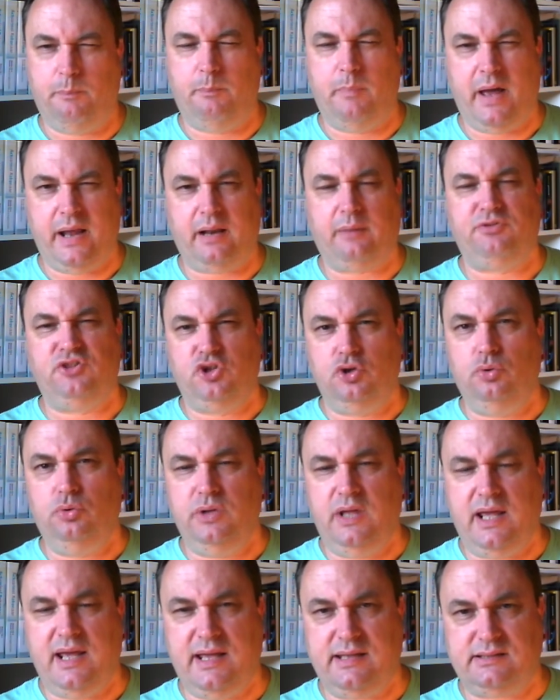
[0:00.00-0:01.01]
that are 2
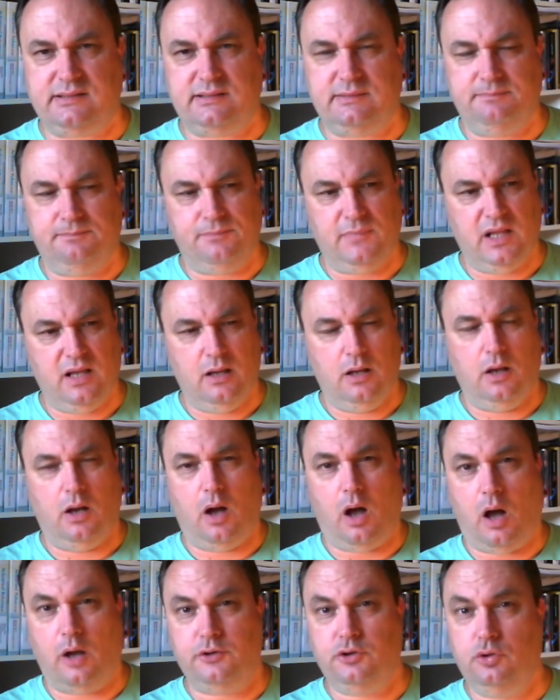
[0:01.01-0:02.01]
years
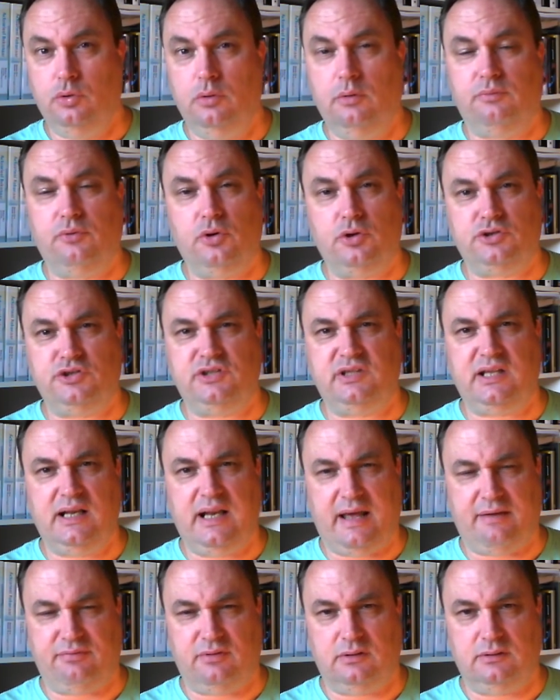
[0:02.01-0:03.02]
on university
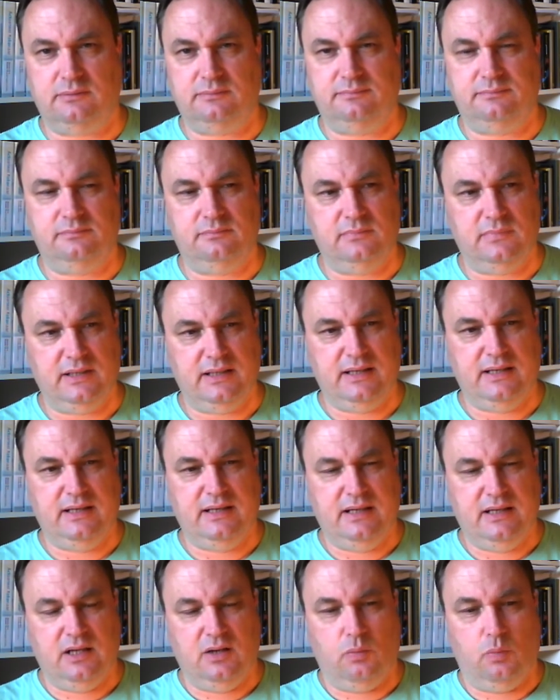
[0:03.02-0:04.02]
level,
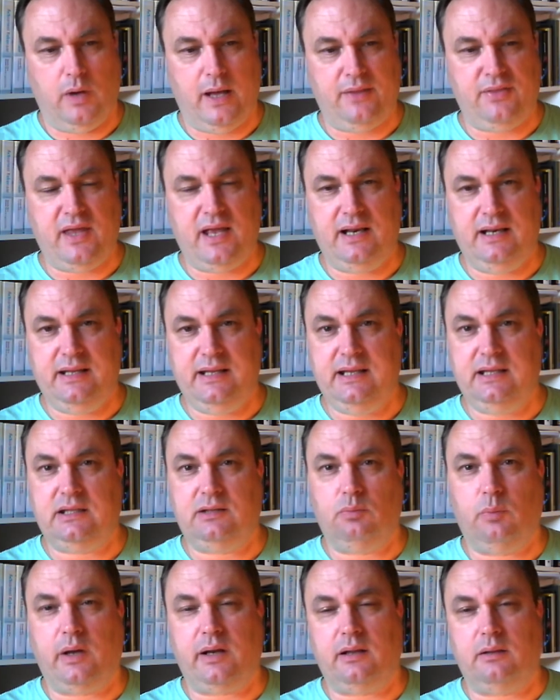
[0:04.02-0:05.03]
where they
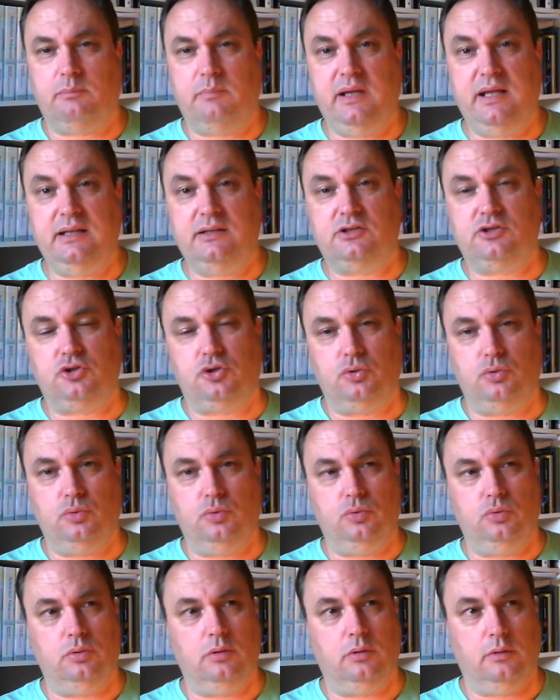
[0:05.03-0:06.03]
lead what it means
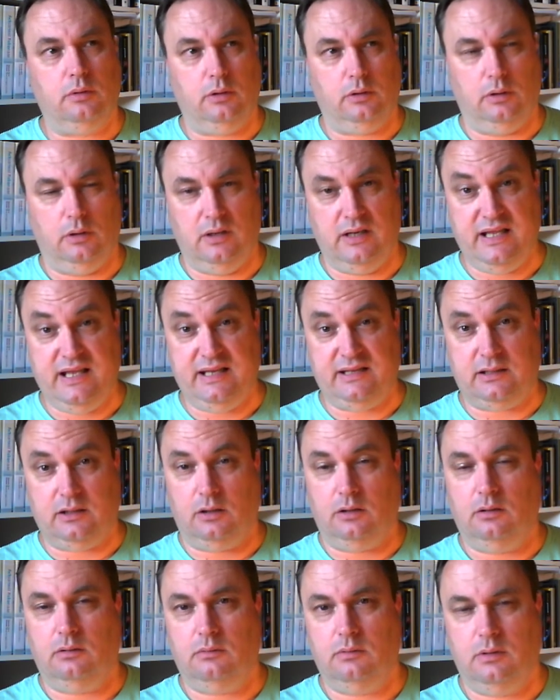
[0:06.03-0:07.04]
to
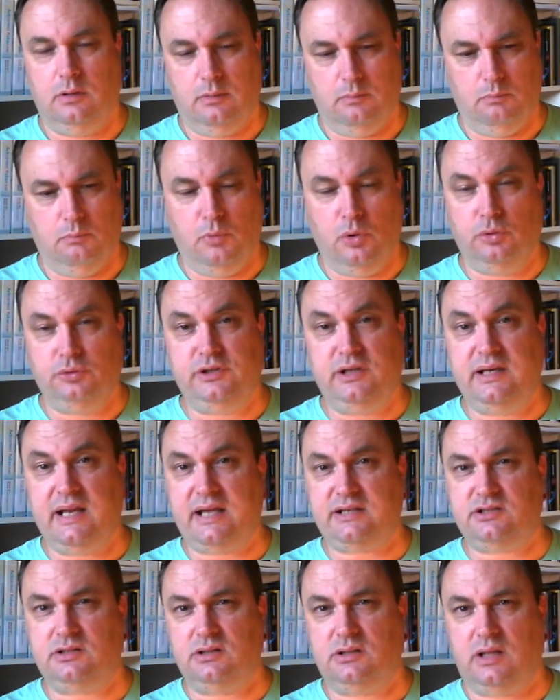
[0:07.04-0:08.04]
lead
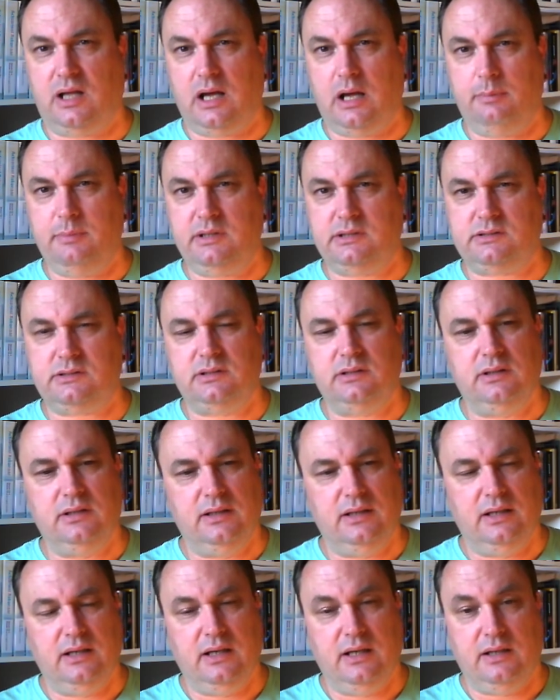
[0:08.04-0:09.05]
multinational armies.
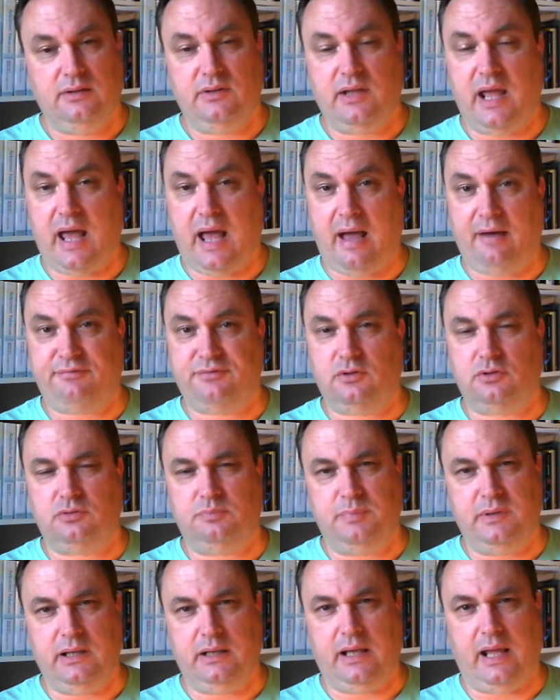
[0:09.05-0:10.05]
They have to
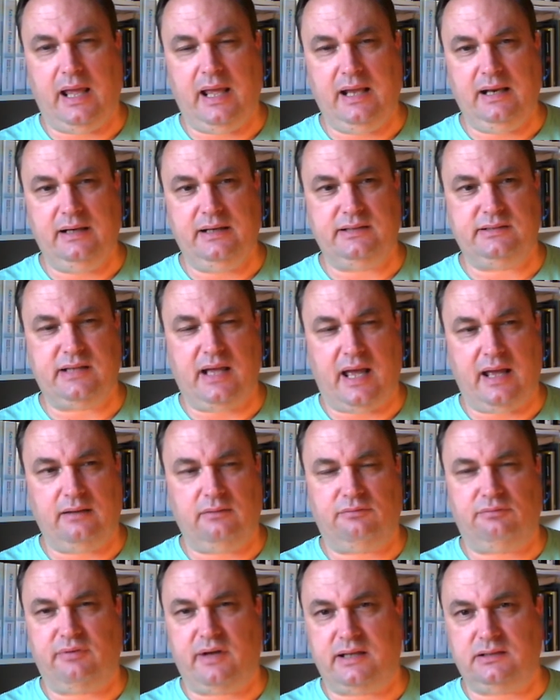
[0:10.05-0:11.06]
speak English
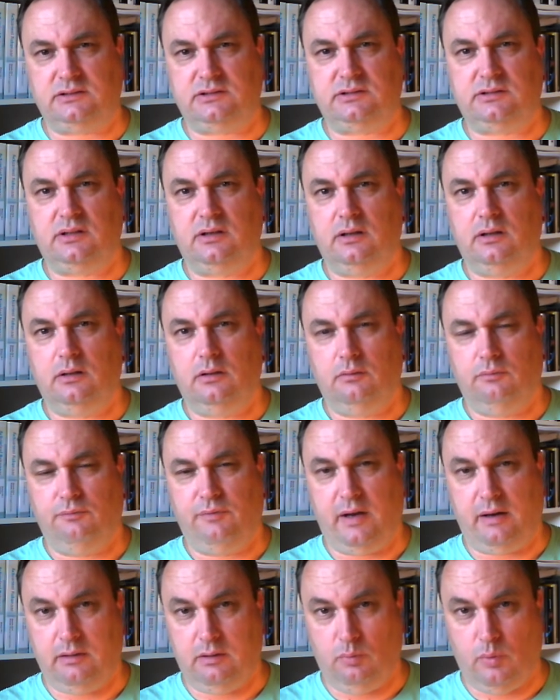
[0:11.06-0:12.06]
and French
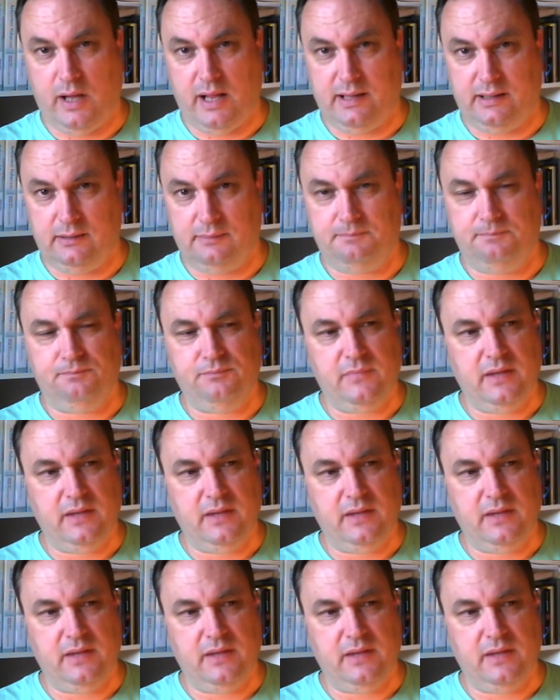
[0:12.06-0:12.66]
very well.